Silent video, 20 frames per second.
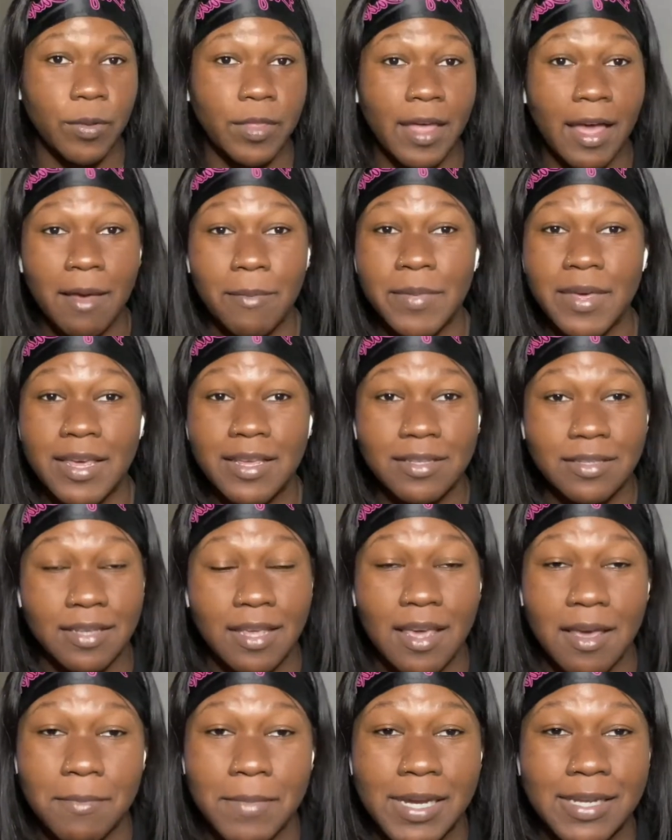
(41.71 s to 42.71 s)
With that being
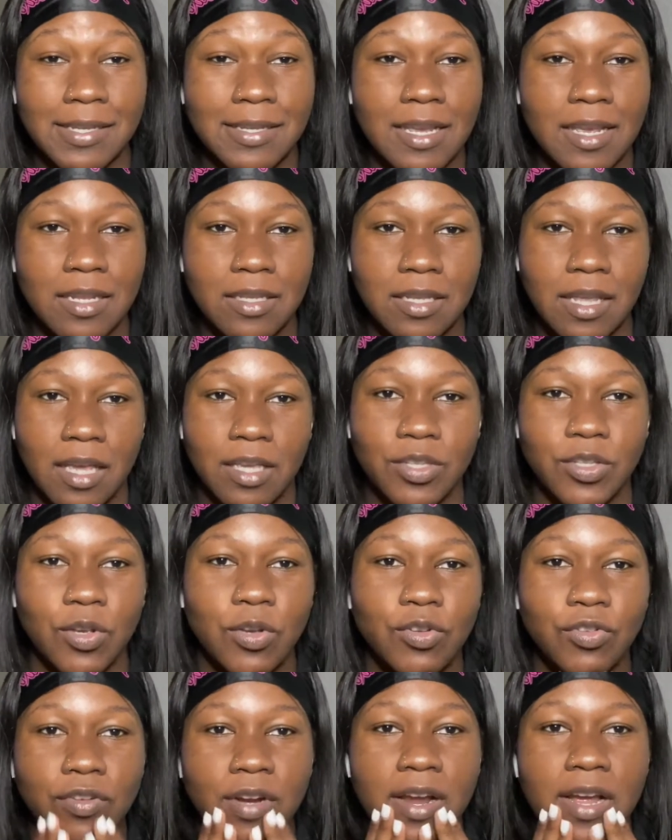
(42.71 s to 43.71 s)
said, my skin is like
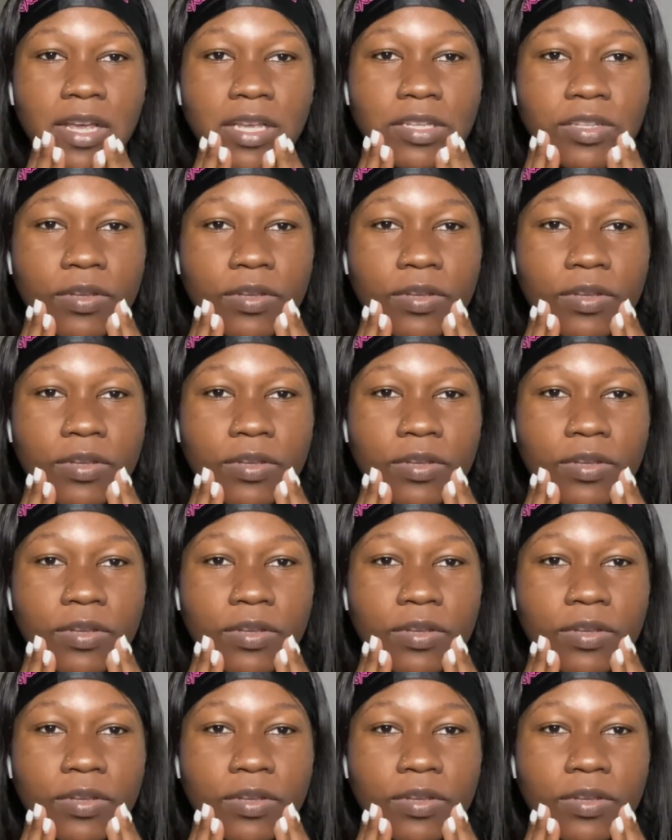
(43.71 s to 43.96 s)
so dry,